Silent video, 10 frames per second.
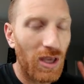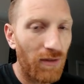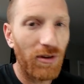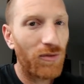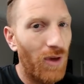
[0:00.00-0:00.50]

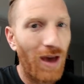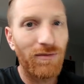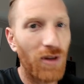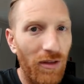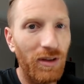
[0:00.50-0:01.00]
even if you
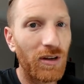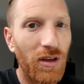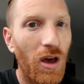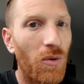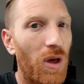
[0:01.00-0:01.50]
have nothing to
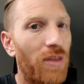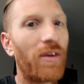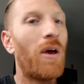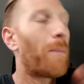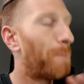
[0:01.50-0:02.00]
go
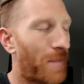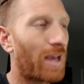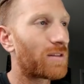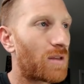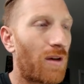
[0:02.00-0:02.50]
with,
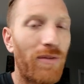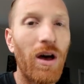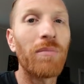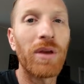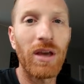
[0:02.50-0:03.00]
make stuff
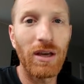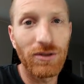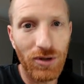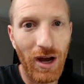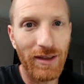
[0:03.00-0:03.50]
up
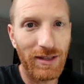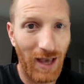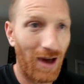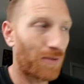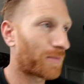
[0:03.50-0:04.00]
and try this
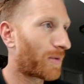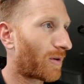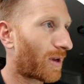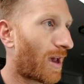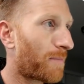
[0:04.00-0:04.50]
out,
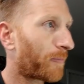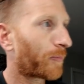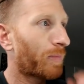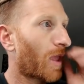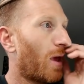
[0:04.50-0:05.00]
okay?
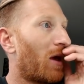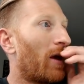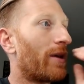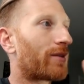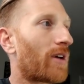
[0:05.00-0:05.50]

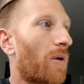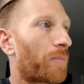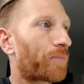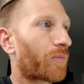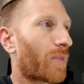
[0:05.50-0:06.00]
So
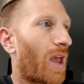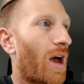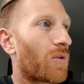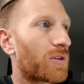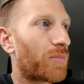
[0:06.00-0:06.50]

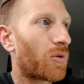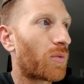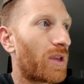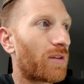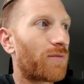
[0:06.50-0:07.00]
hours per
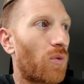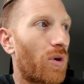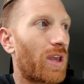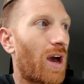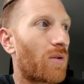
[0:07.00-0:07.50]
week,
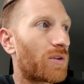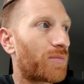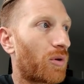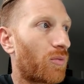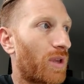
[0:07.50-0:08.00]
40 hours
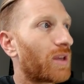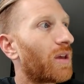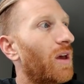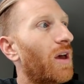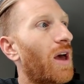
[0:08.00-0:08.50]
per
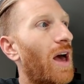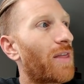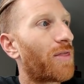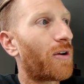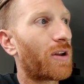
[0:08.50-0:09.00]
week
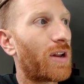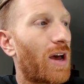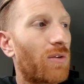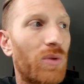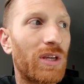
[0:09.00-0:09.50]
at
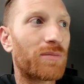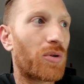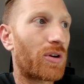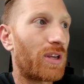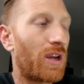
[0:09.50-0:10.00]
39 weeks
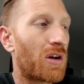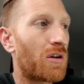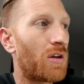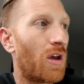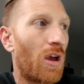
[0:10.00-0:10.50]
per
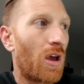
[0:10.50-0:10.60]
year.